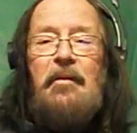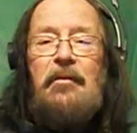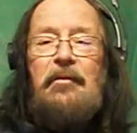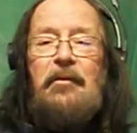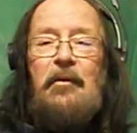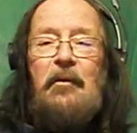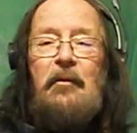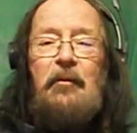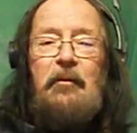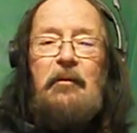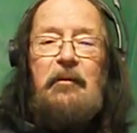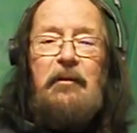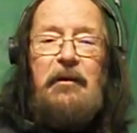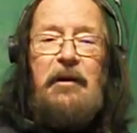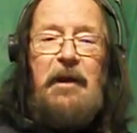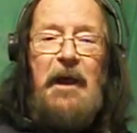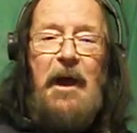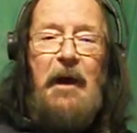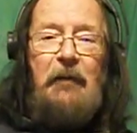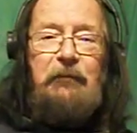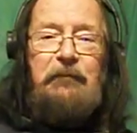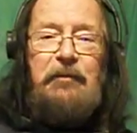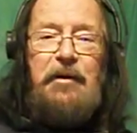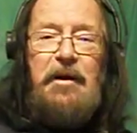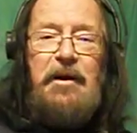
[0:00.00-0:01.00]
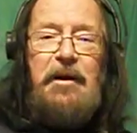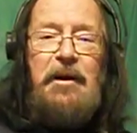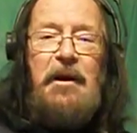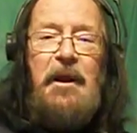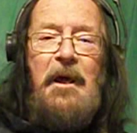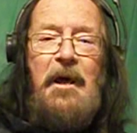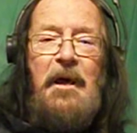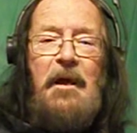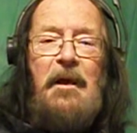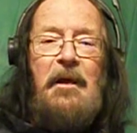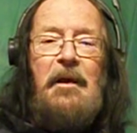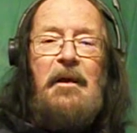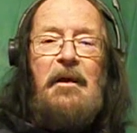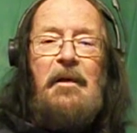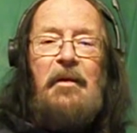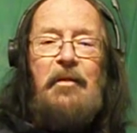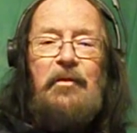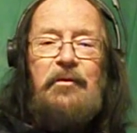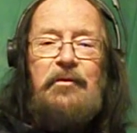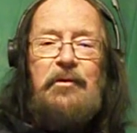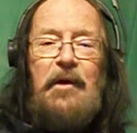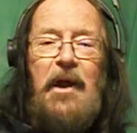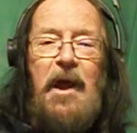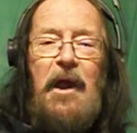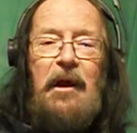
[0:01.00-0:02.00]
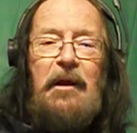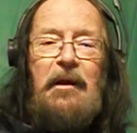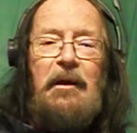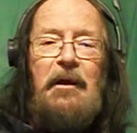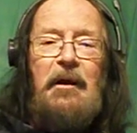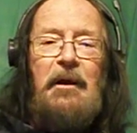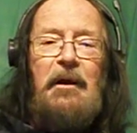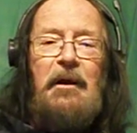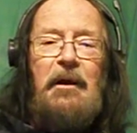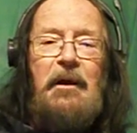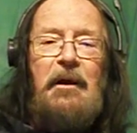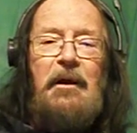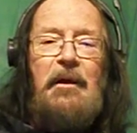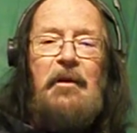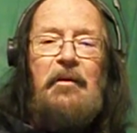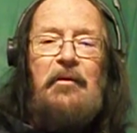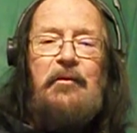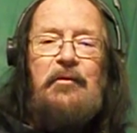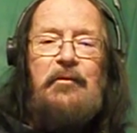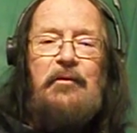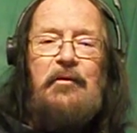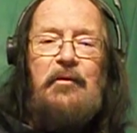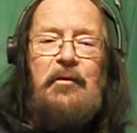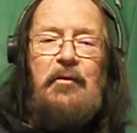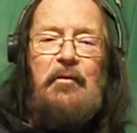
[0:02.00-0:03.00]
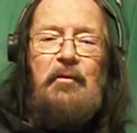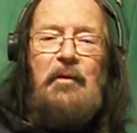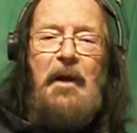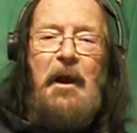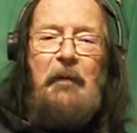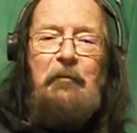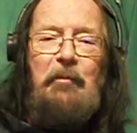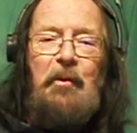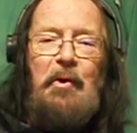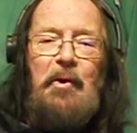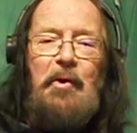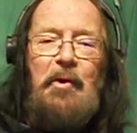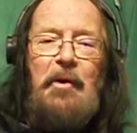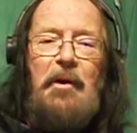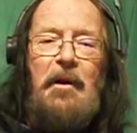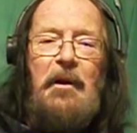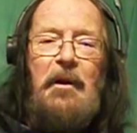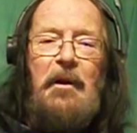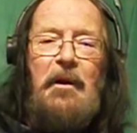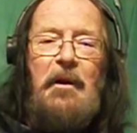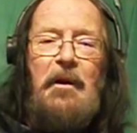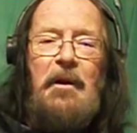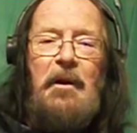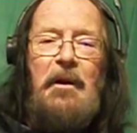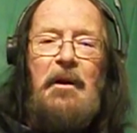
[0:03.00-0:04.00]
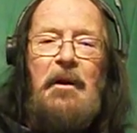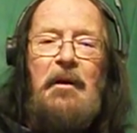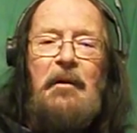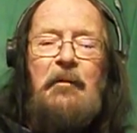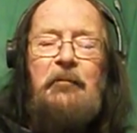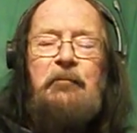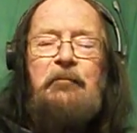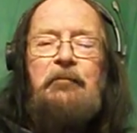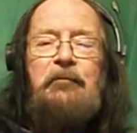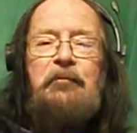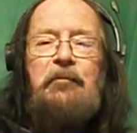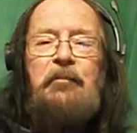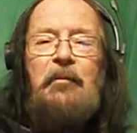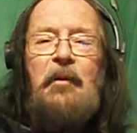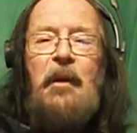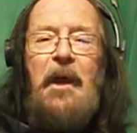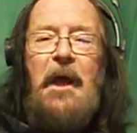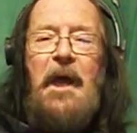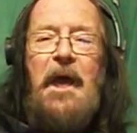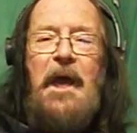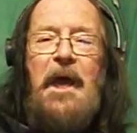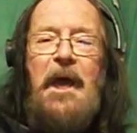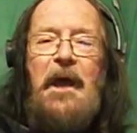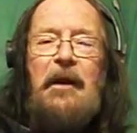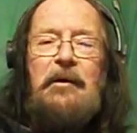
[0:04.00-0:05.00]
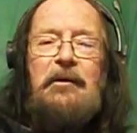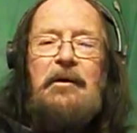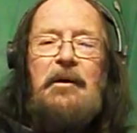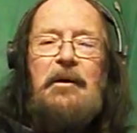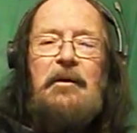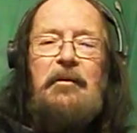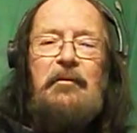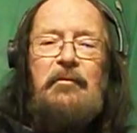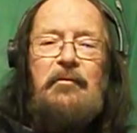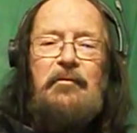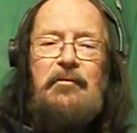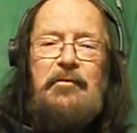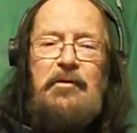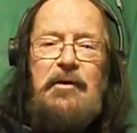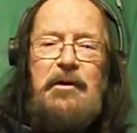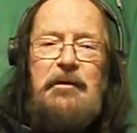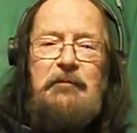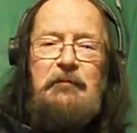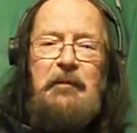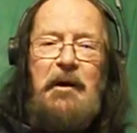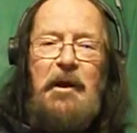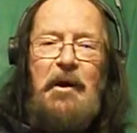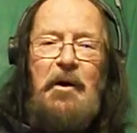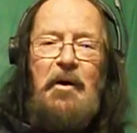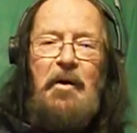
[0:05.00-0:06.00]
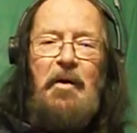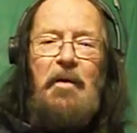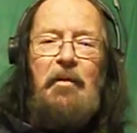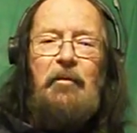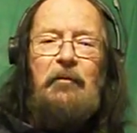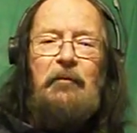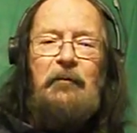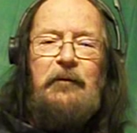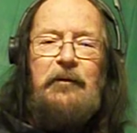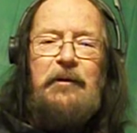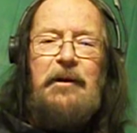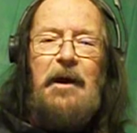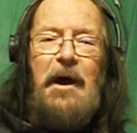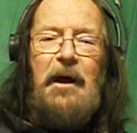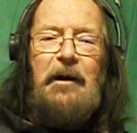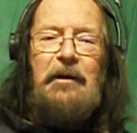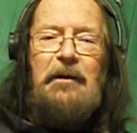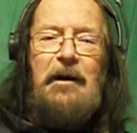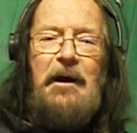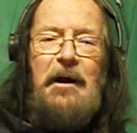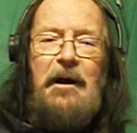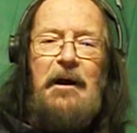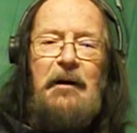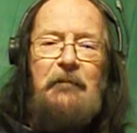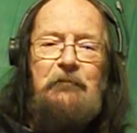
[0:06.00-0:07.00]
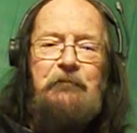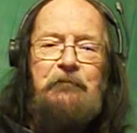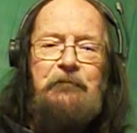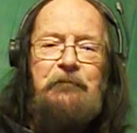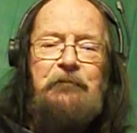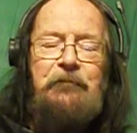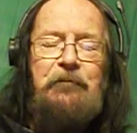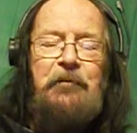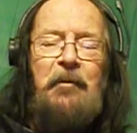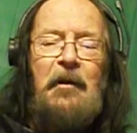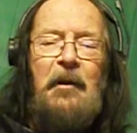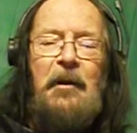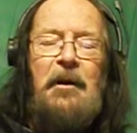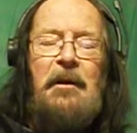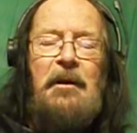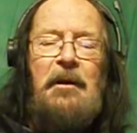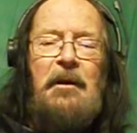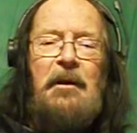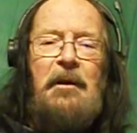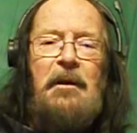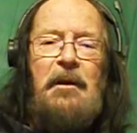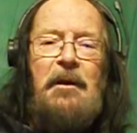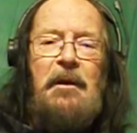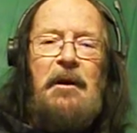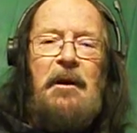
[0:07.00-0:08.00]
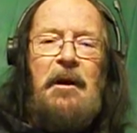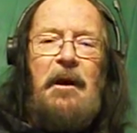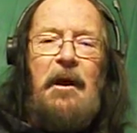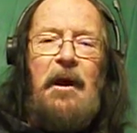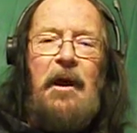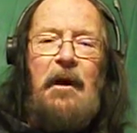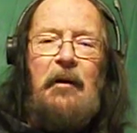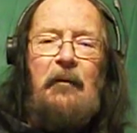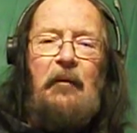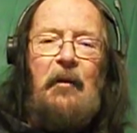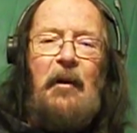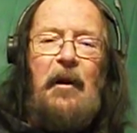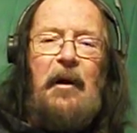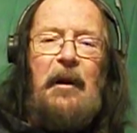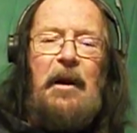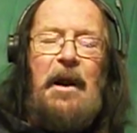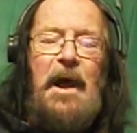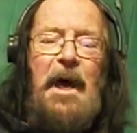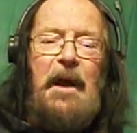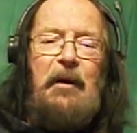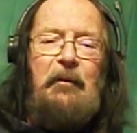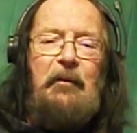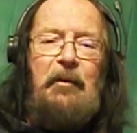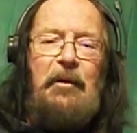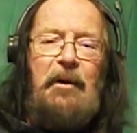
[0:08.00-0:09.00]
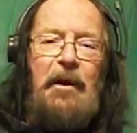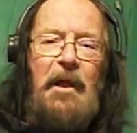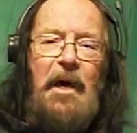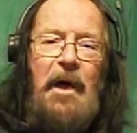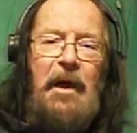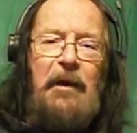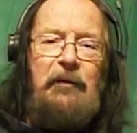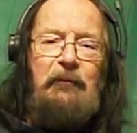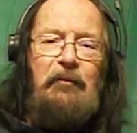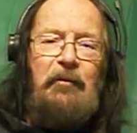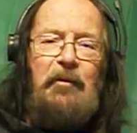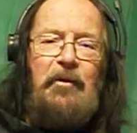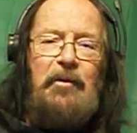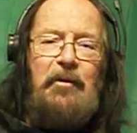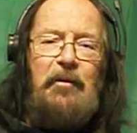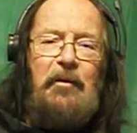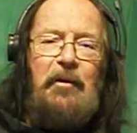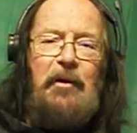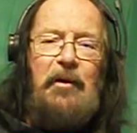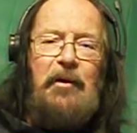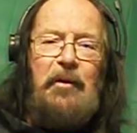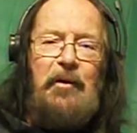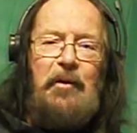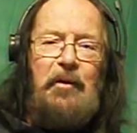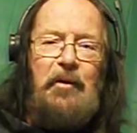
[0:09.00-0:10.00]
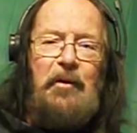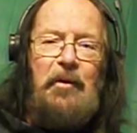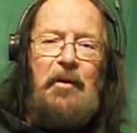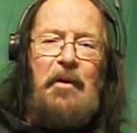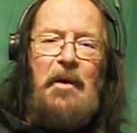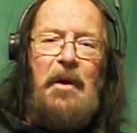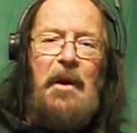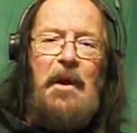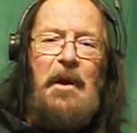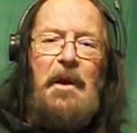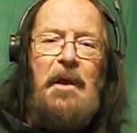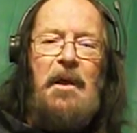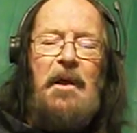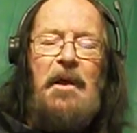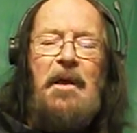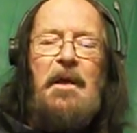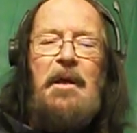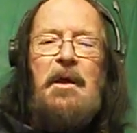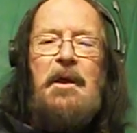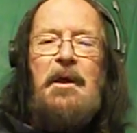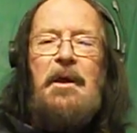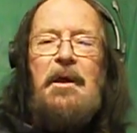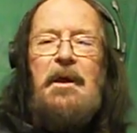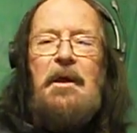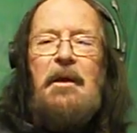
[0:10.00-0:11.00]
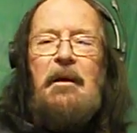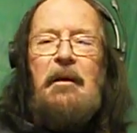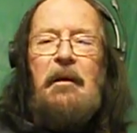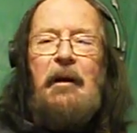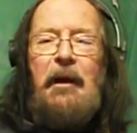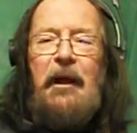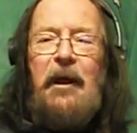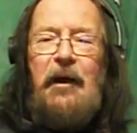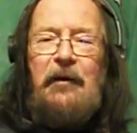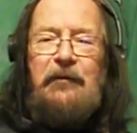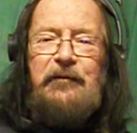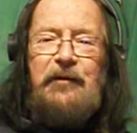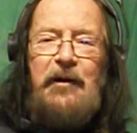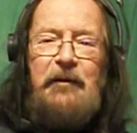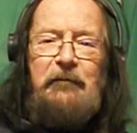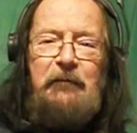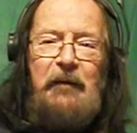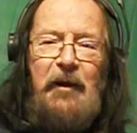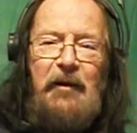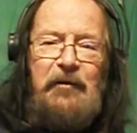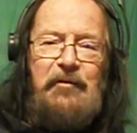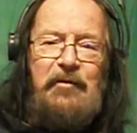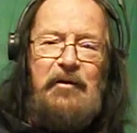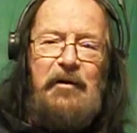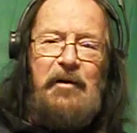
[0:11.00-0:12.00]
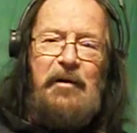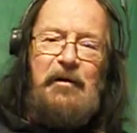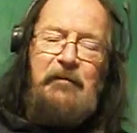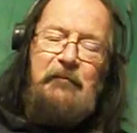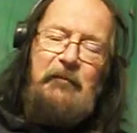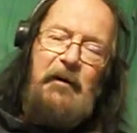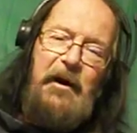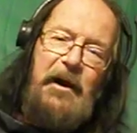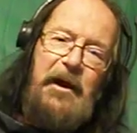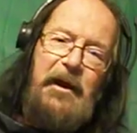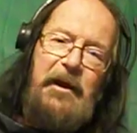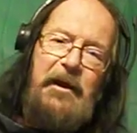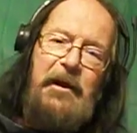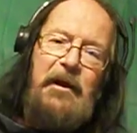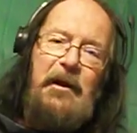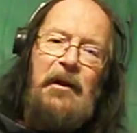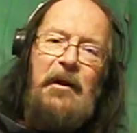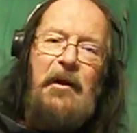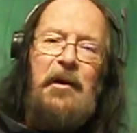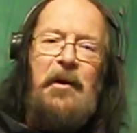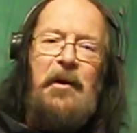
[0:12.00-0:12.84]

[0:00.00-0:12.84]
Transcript: So, Captain Jack Scrapper at gmail.com. And what I would like for you to do, as I mentioned in my